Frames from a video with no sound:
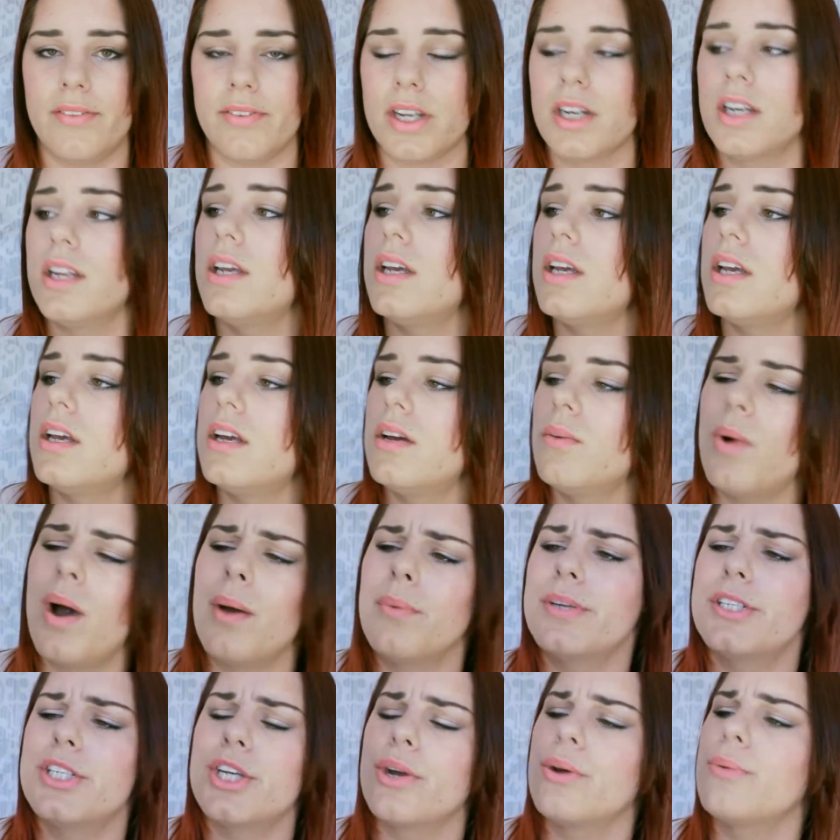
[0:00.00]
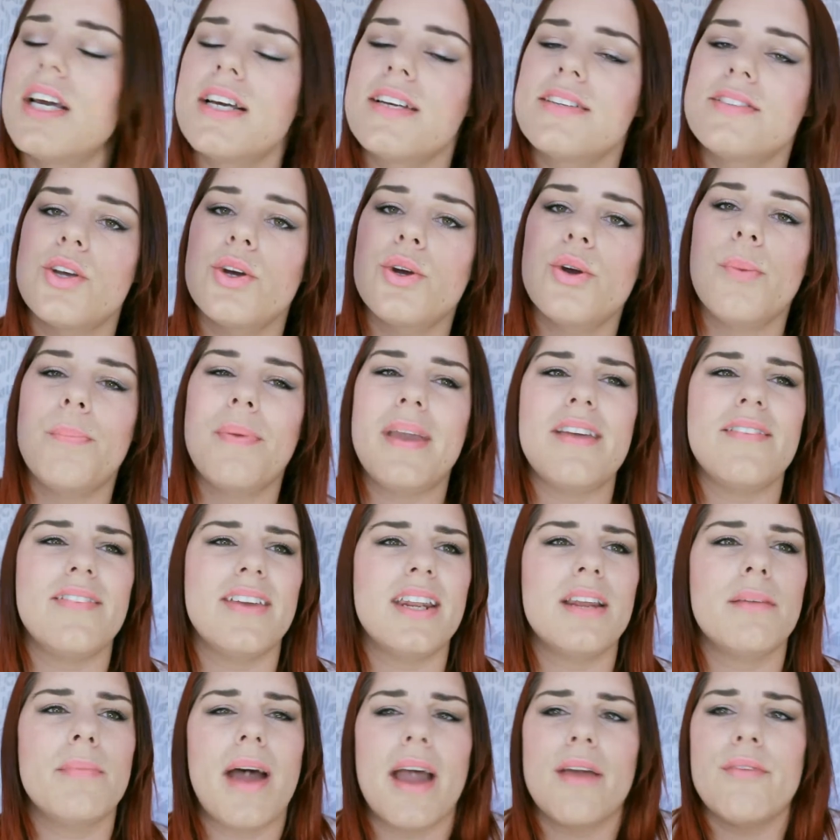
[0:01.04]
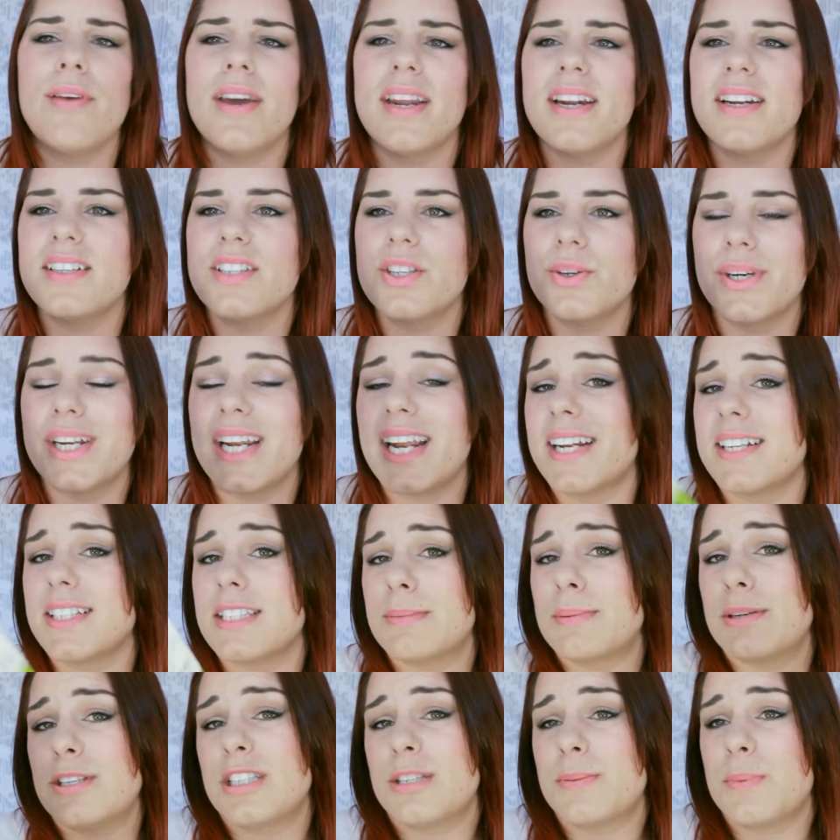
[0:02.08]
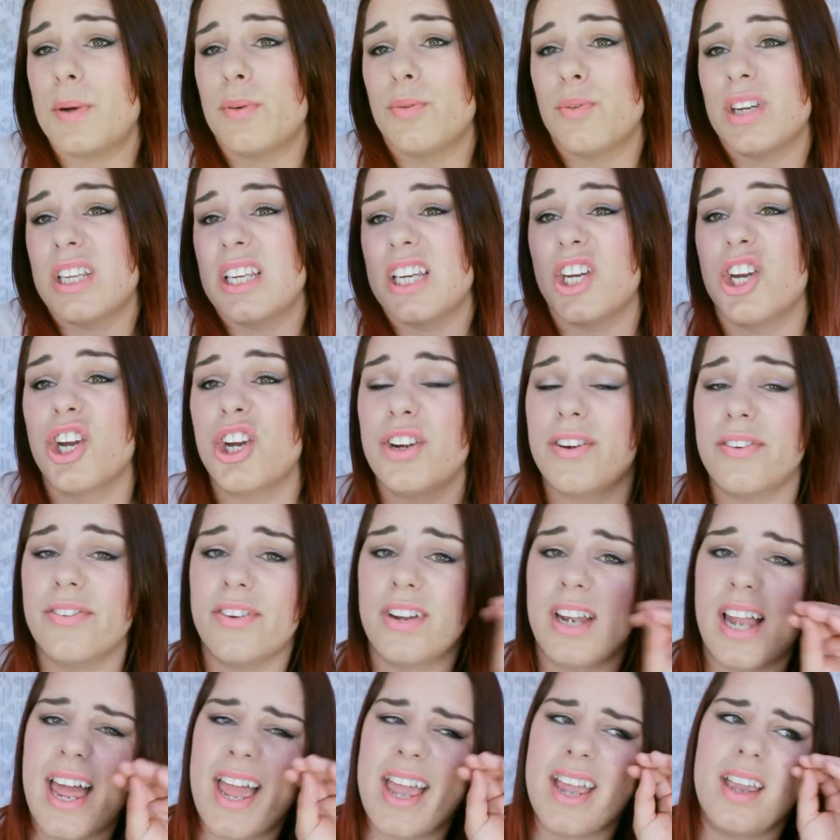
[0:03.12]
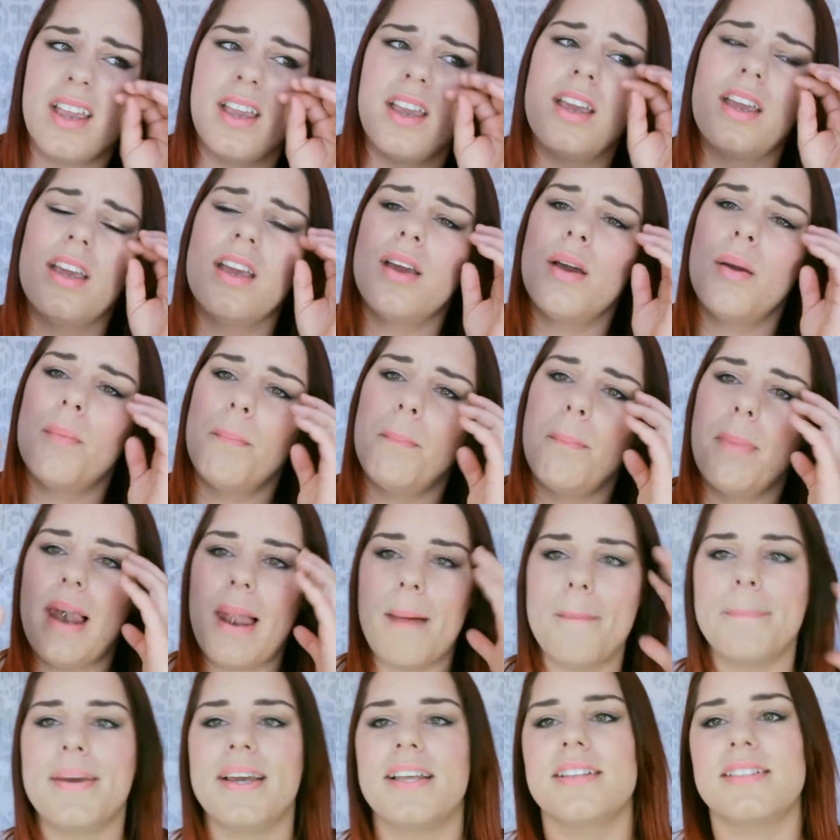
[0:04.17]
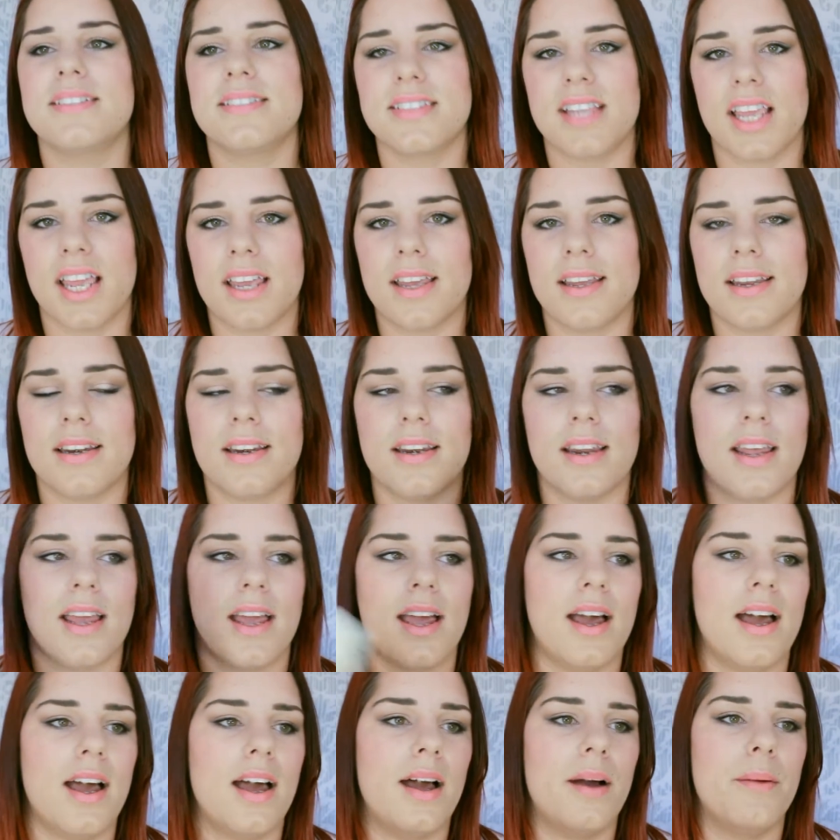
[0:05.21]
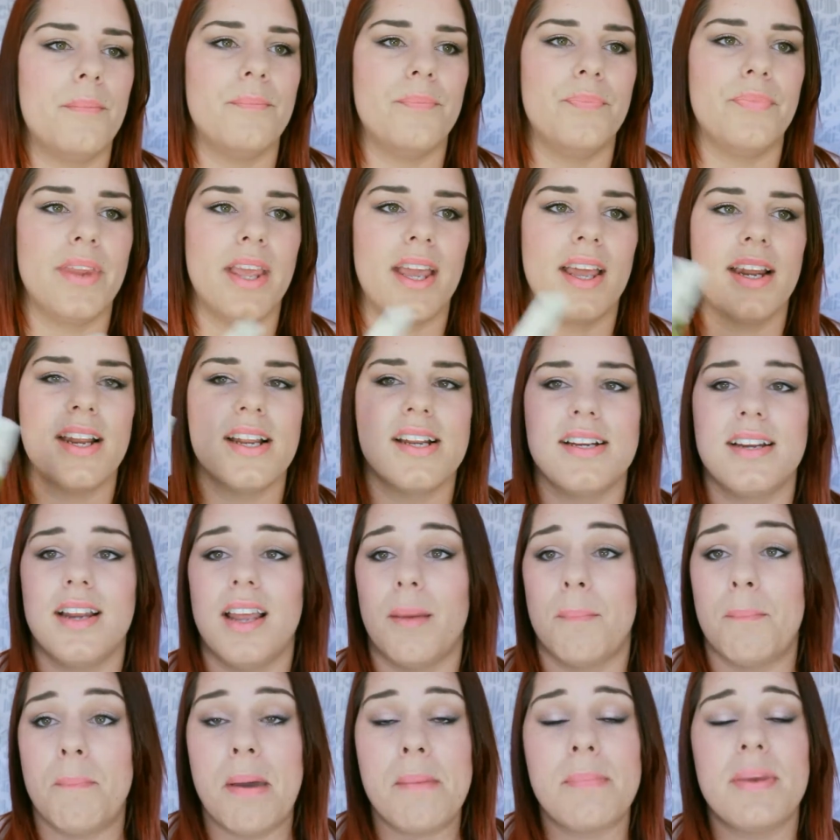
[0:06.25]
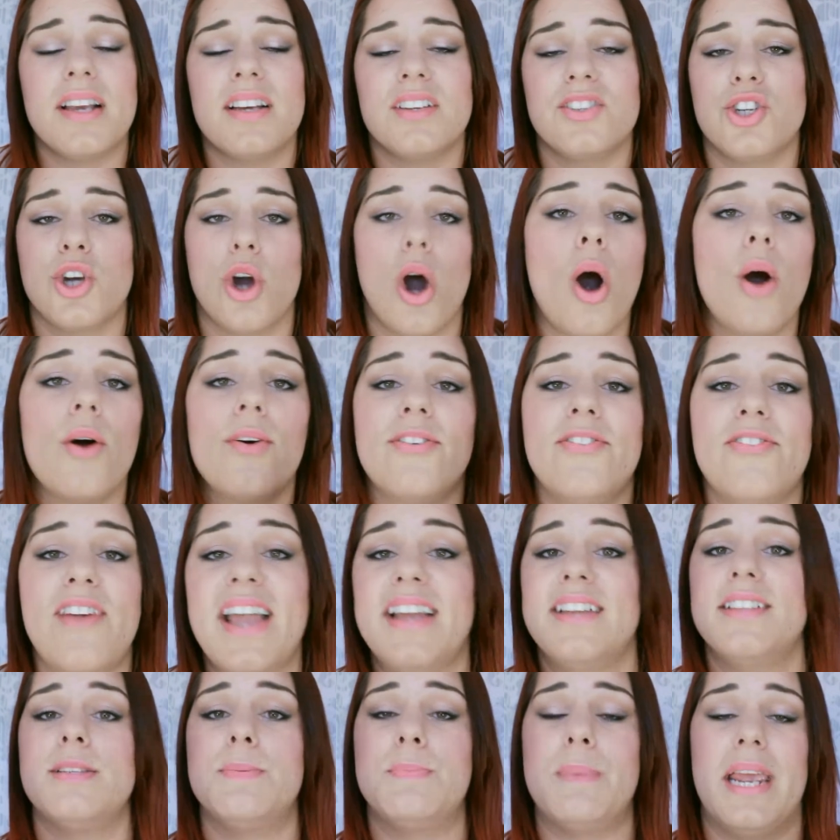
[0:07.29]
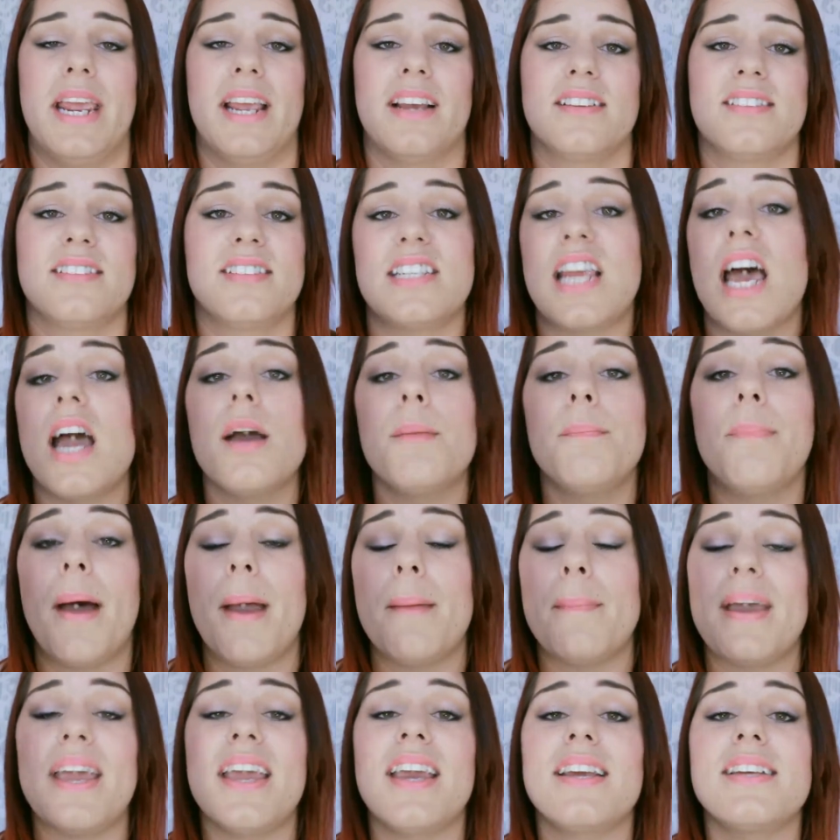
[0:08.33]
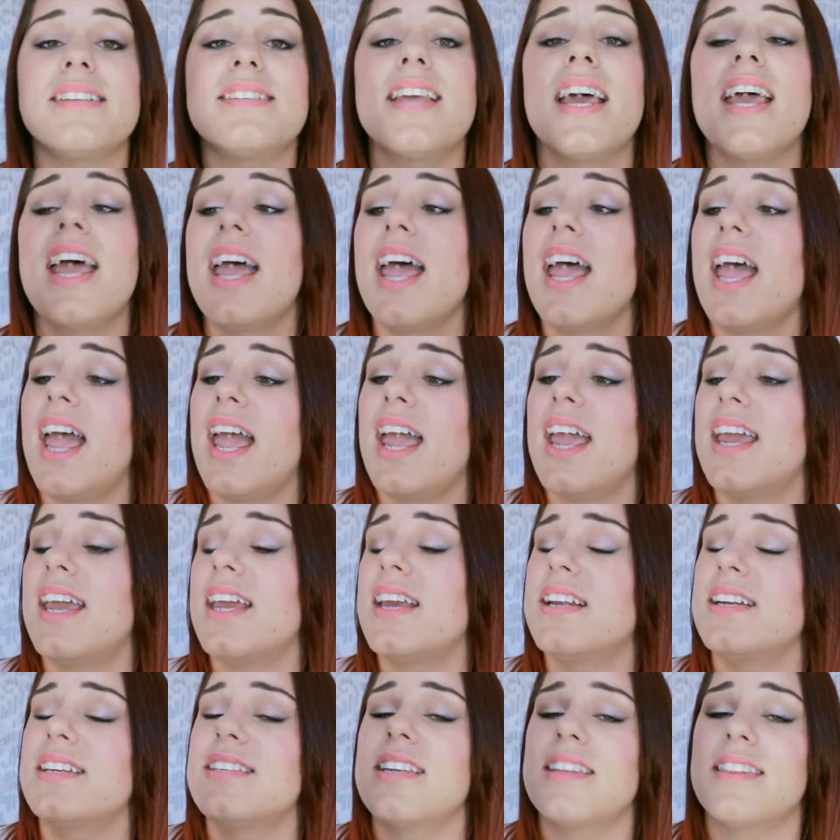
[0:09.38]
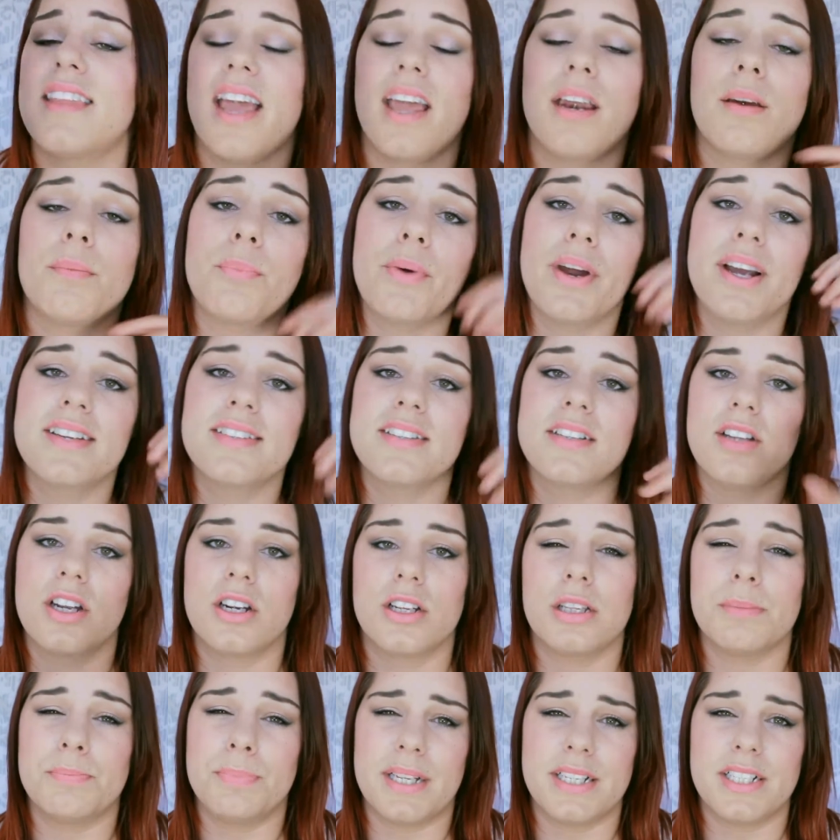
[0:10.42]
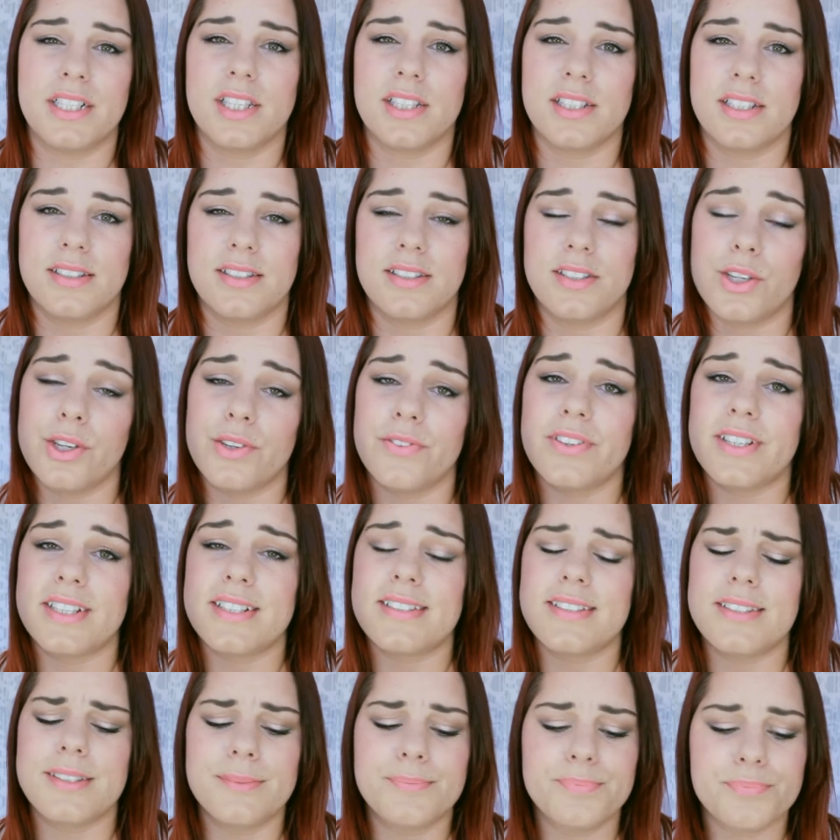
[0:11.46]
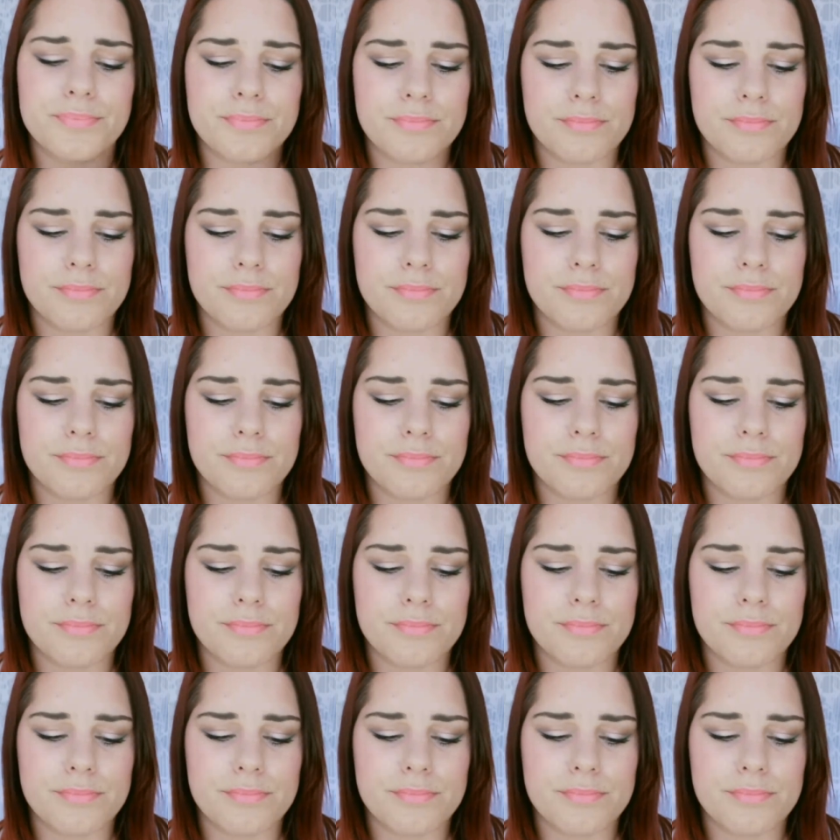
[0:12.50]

even. Why would you? So bee venom, I read into it and it's supposed to be really good for like plumping the skin, um, it, it, mimics your whole face being stung by bees and that brings a lot of the blood to the surface